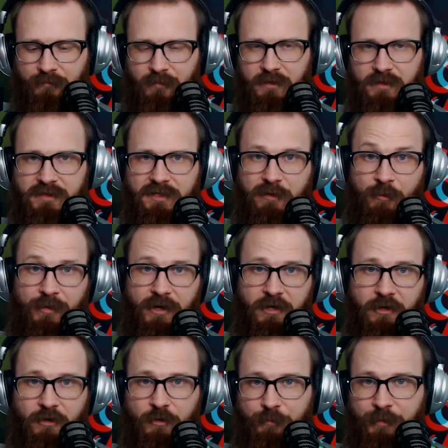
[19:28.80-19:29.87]
In a statement by
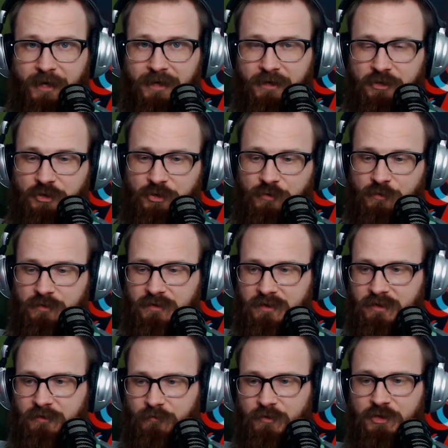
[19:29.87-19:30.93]
Carter Page, who was
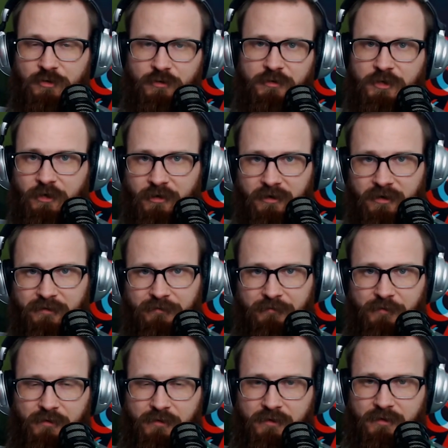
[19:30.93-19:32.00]
the original target
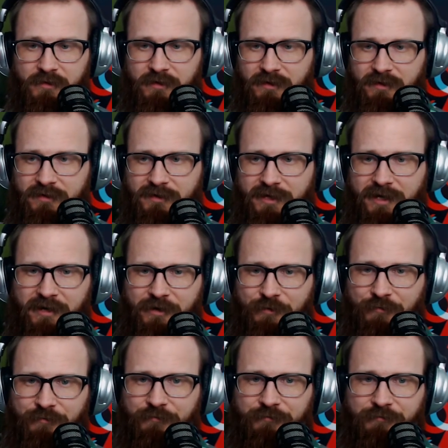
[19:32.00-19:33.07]
for the entire
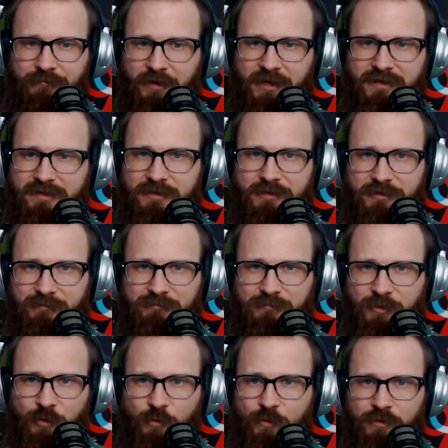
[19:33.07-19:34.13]
FISA
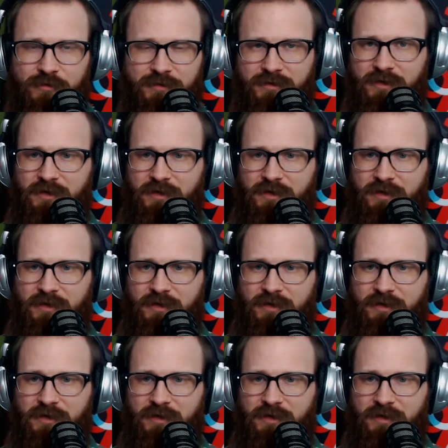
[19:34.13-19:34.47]
court